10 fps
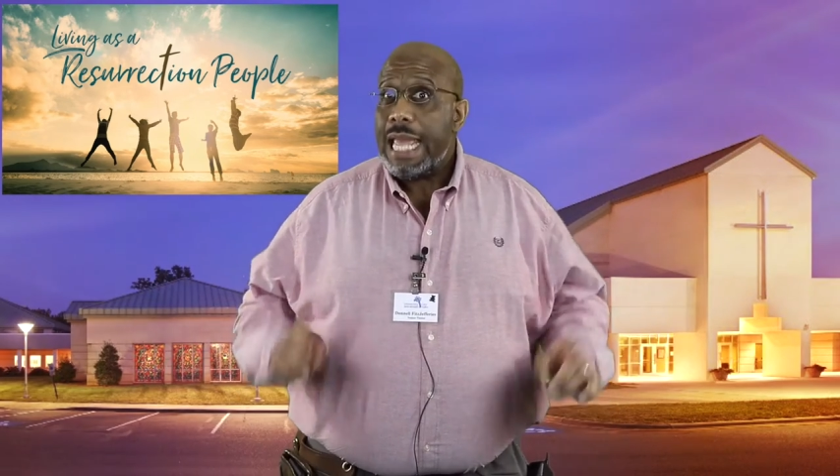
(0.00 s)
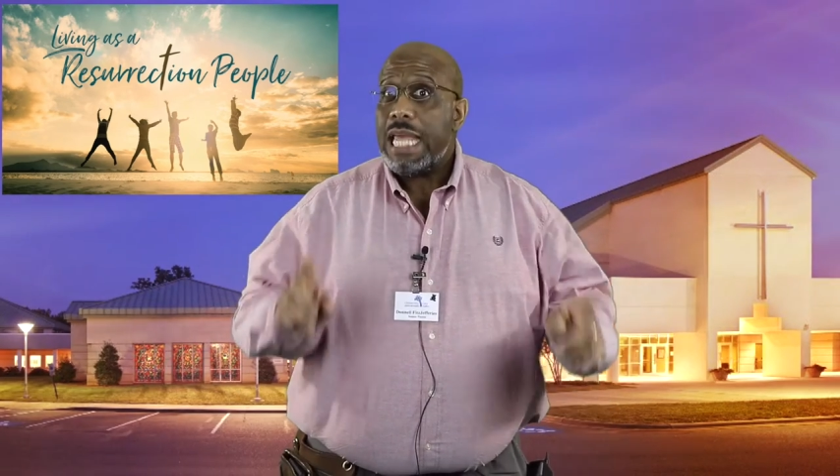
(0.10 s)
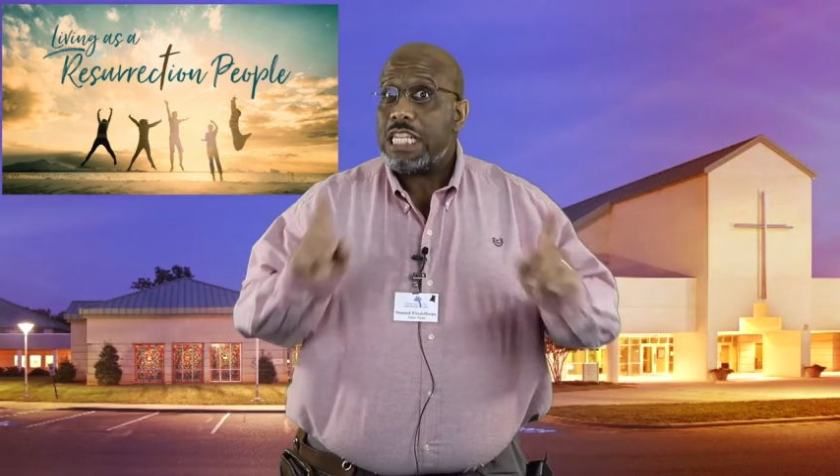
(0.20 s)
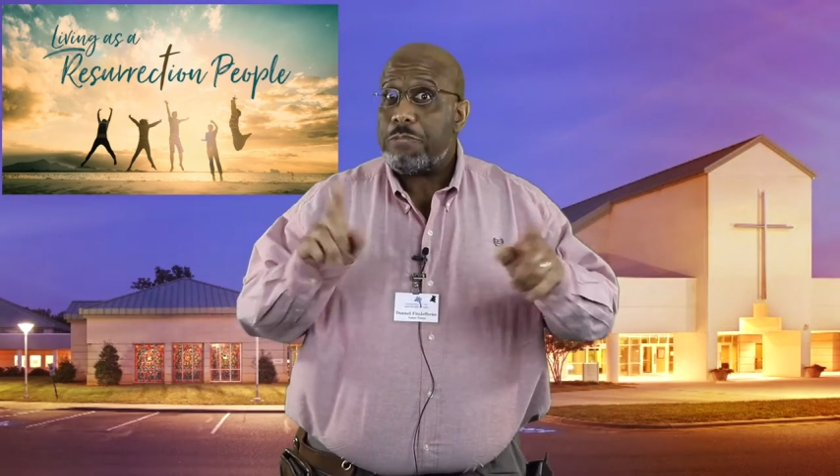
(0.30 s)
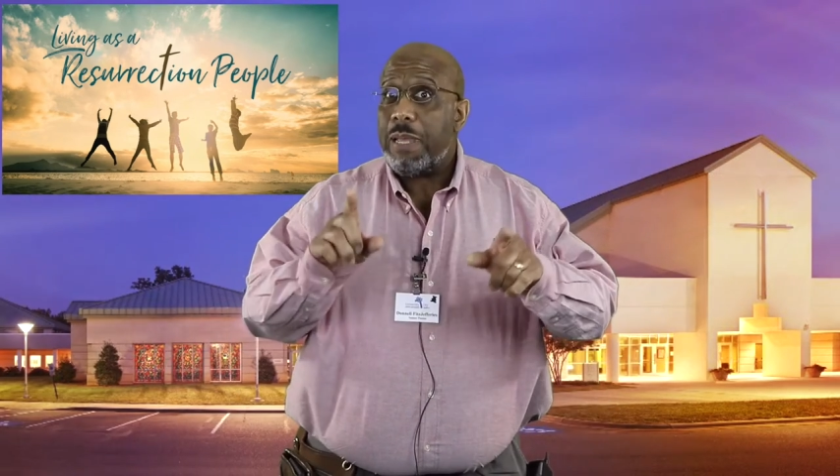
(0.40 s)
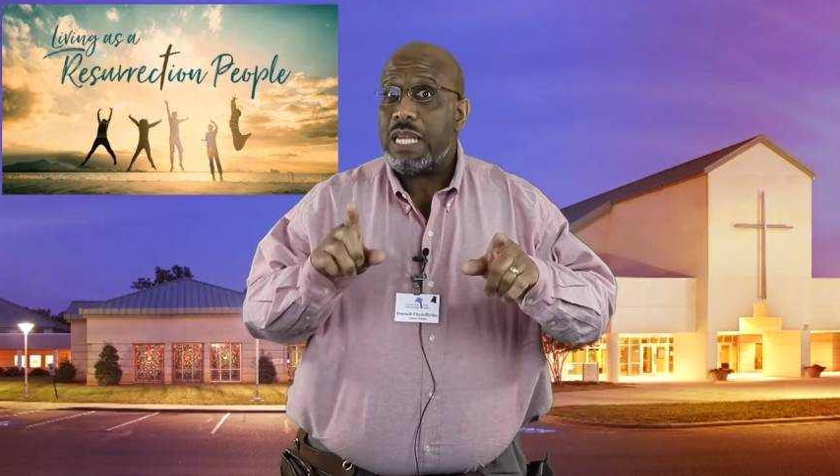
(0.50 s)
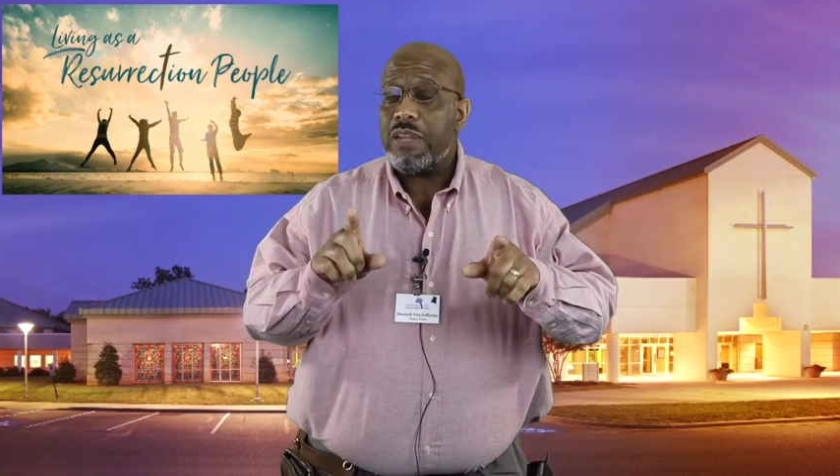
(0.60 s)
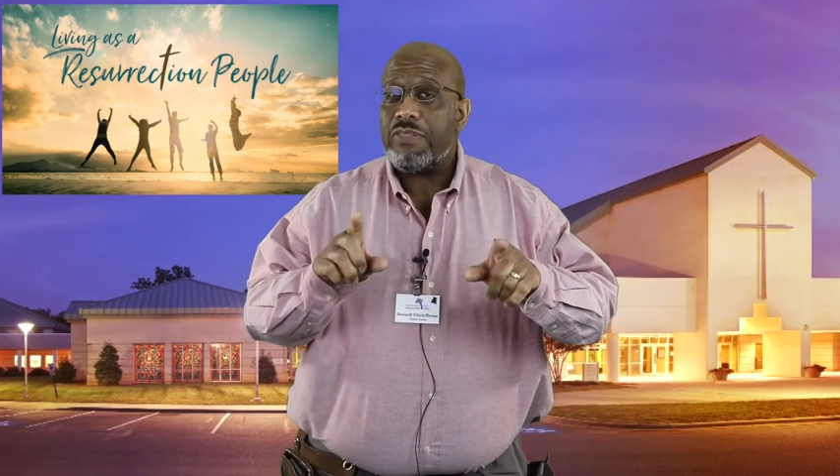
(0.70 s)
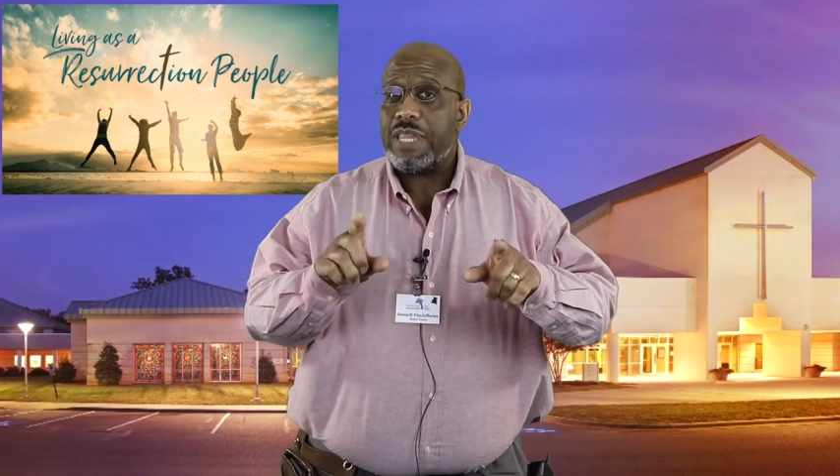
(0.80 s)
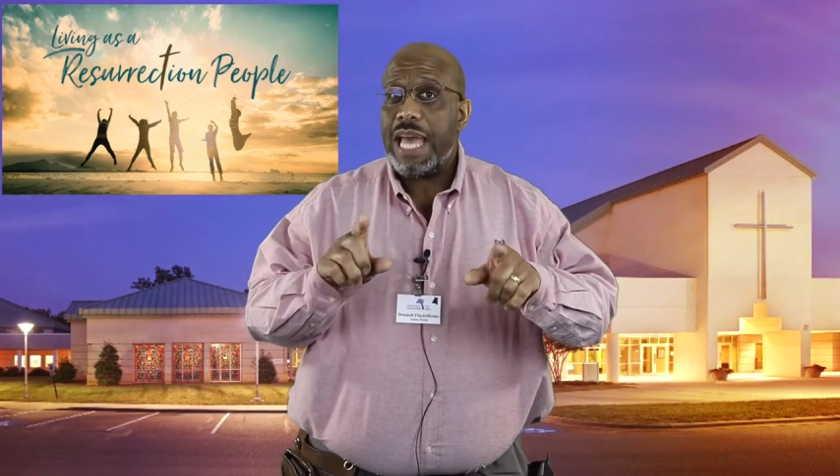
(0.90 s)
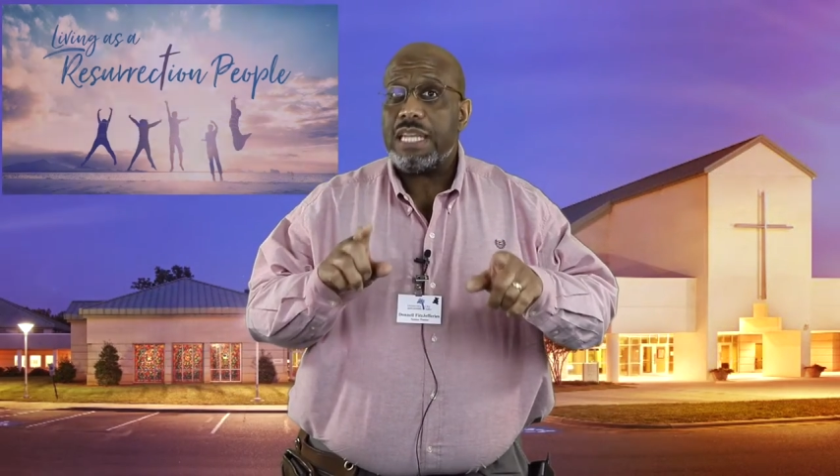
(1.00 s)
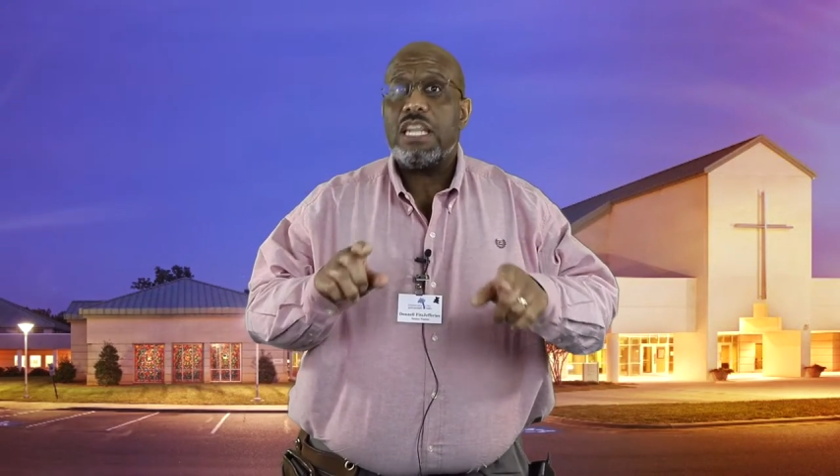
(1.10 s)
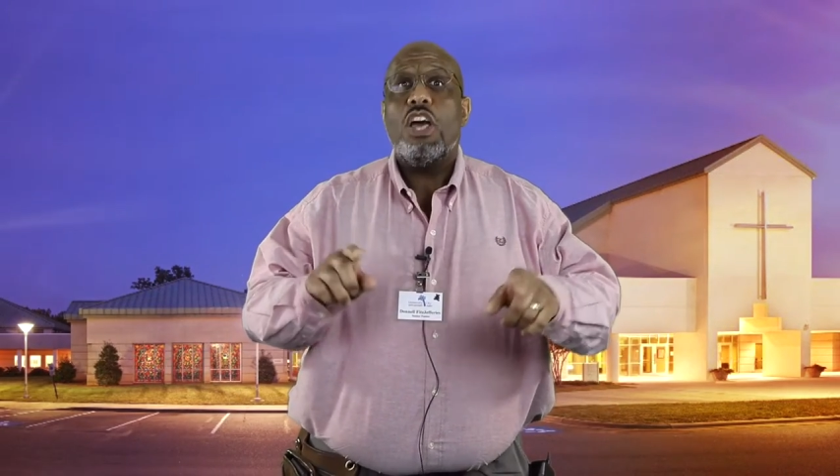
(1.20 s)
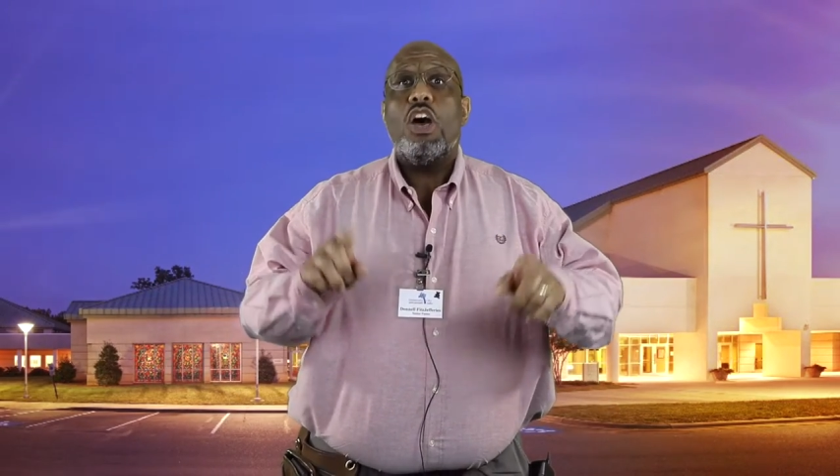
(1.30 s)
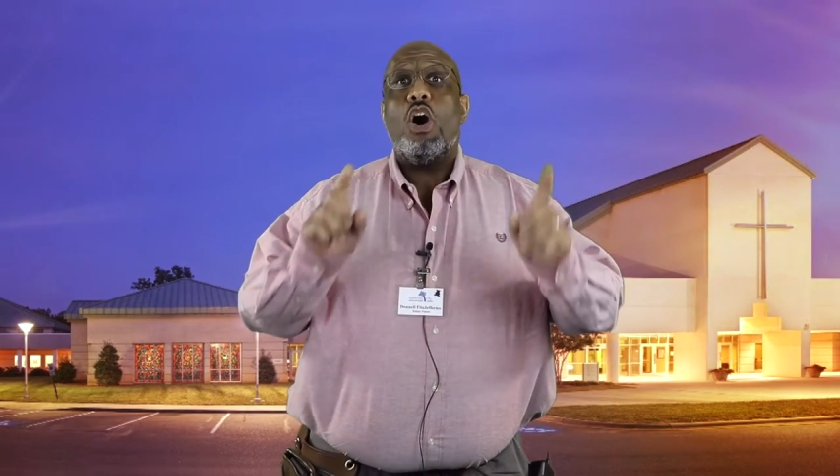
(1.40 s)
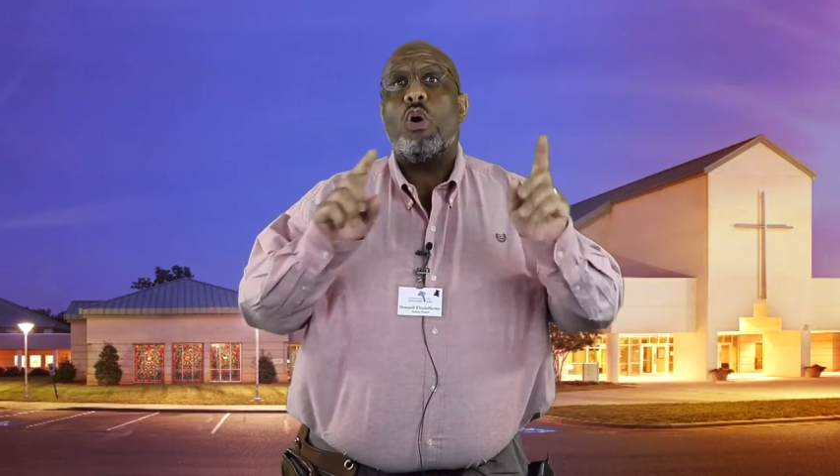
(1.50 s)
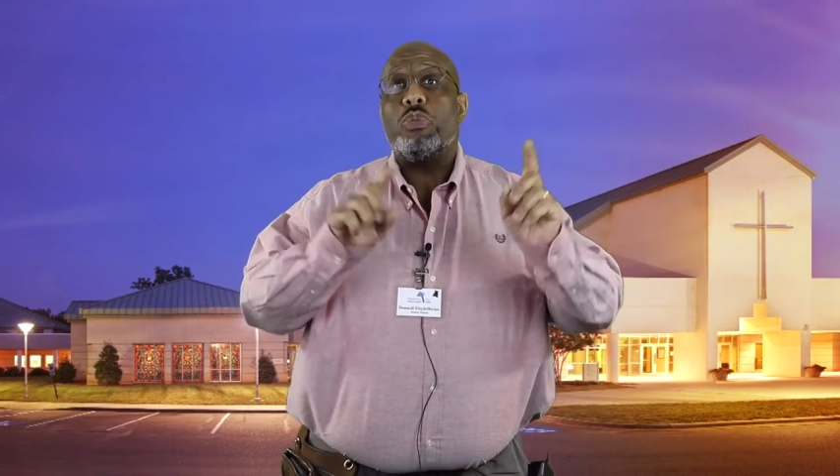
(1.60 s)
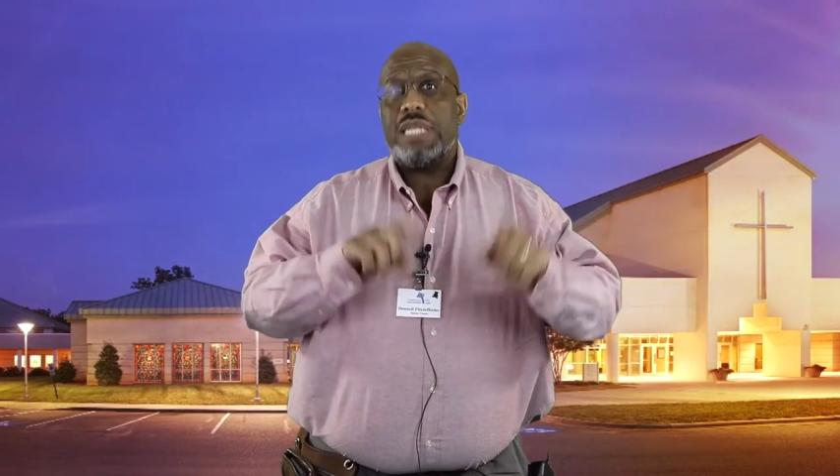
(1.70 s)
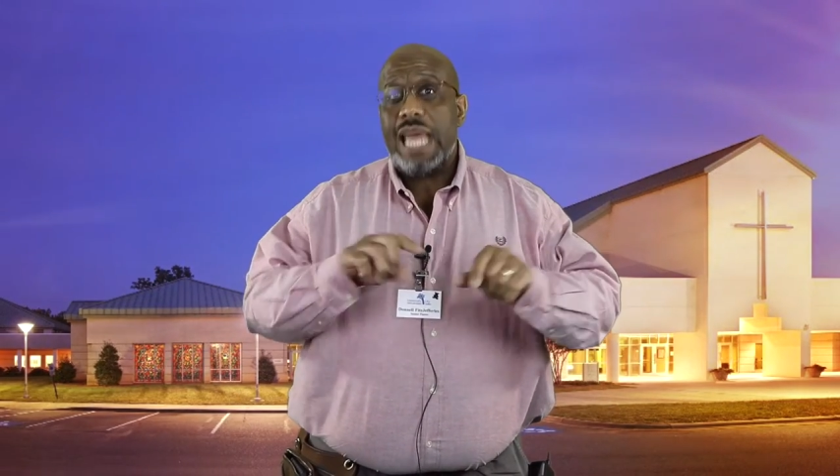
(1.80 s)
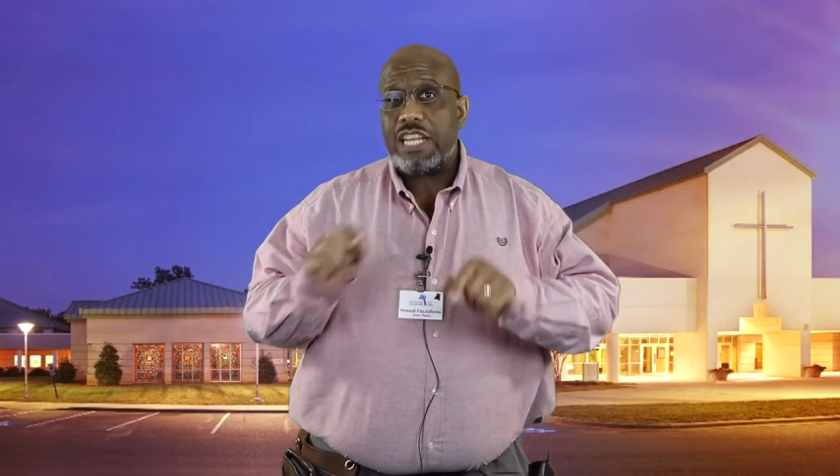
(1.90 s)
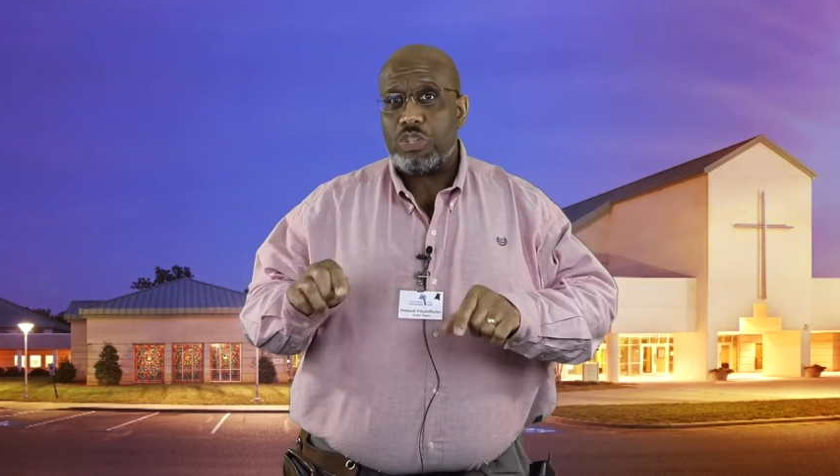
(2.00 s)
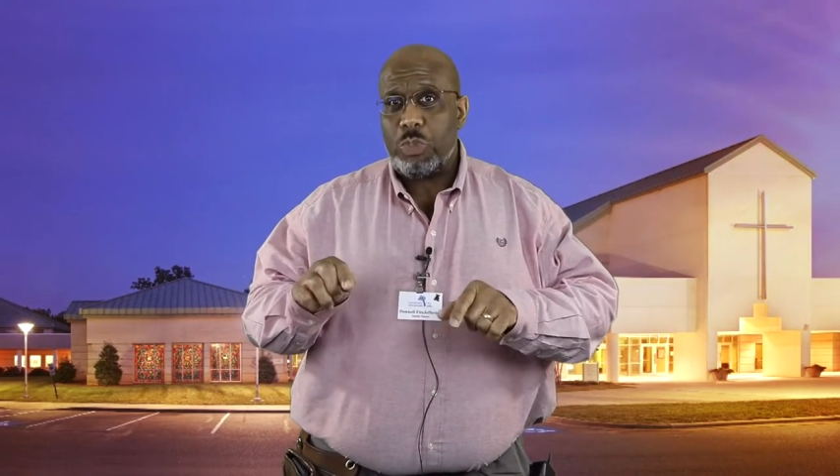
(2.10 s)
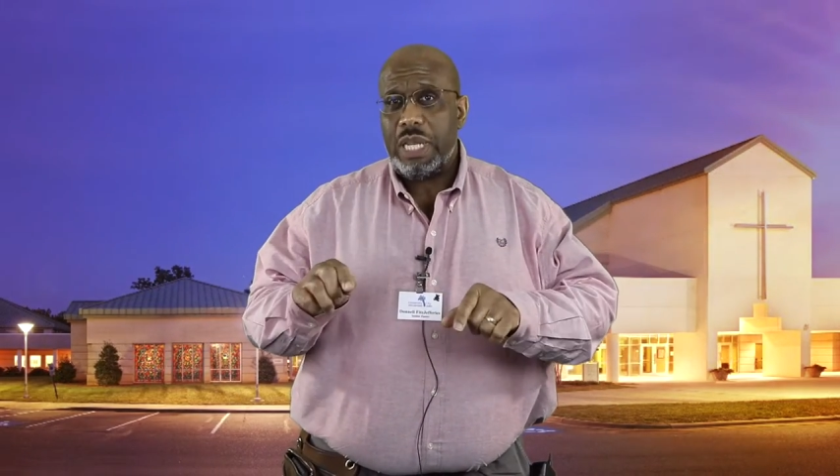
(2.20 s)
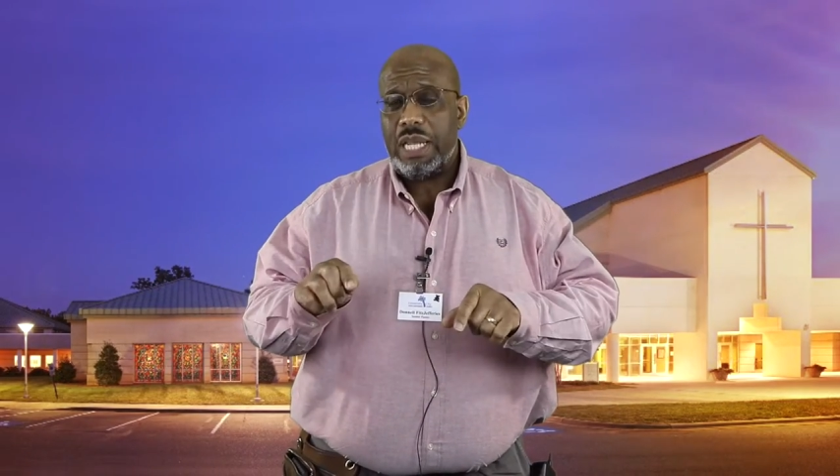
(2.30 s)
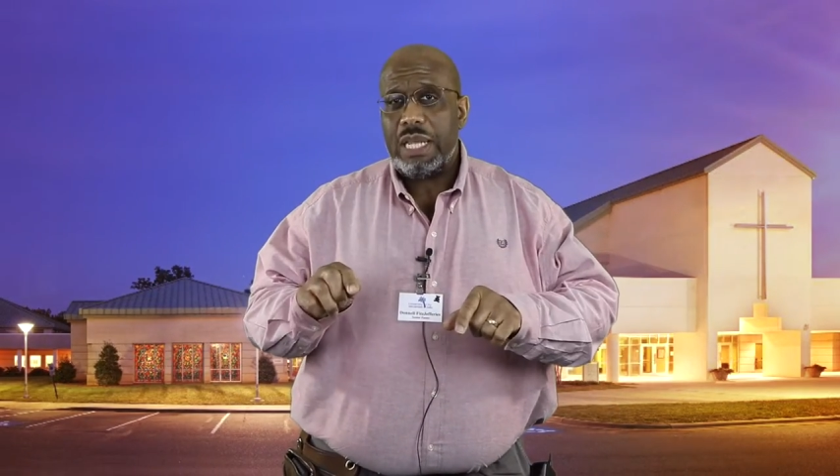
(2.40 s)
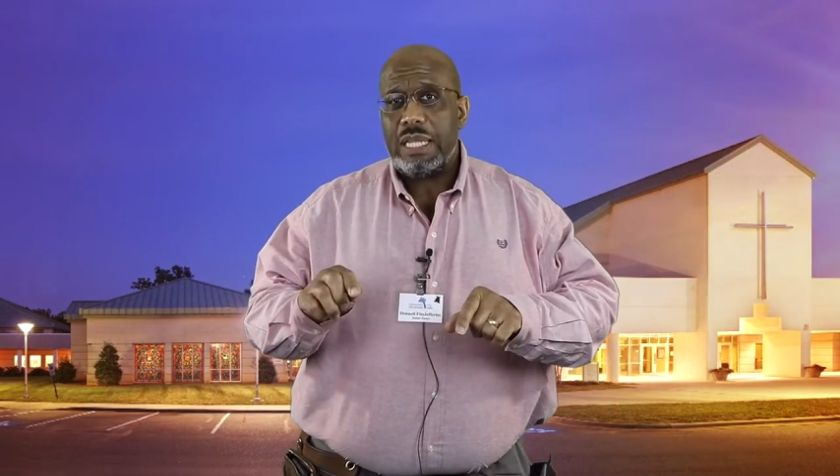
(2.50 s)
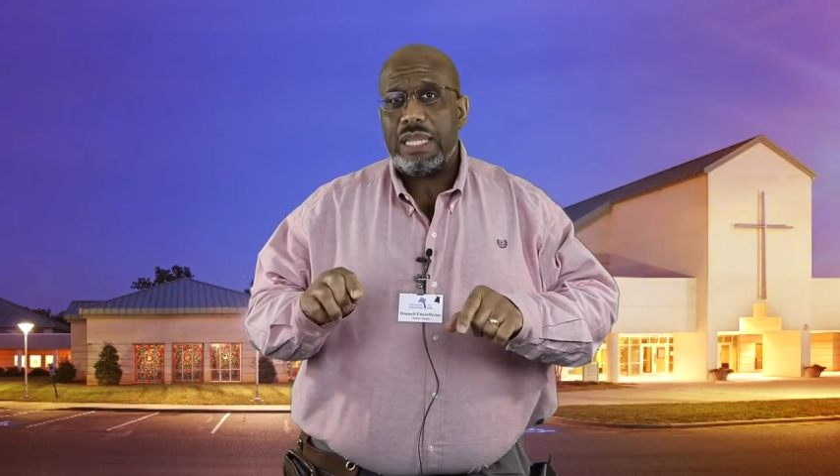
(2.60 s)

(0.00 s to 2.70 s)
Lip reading: And speaking of that, on next week,